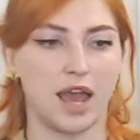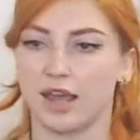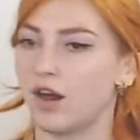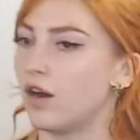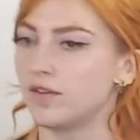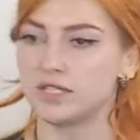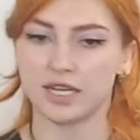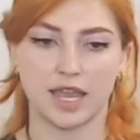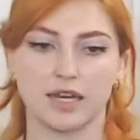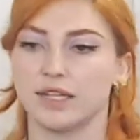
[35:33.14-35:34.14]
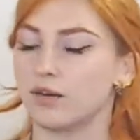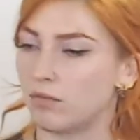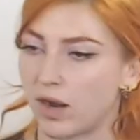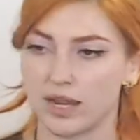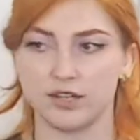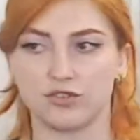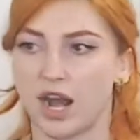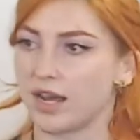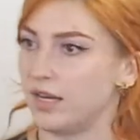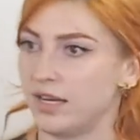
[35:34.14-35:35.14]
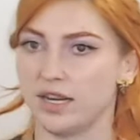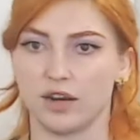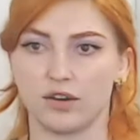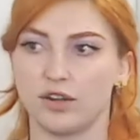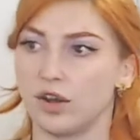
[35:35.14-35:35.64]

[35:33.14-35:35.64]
obviously can't like ride a dragon in here,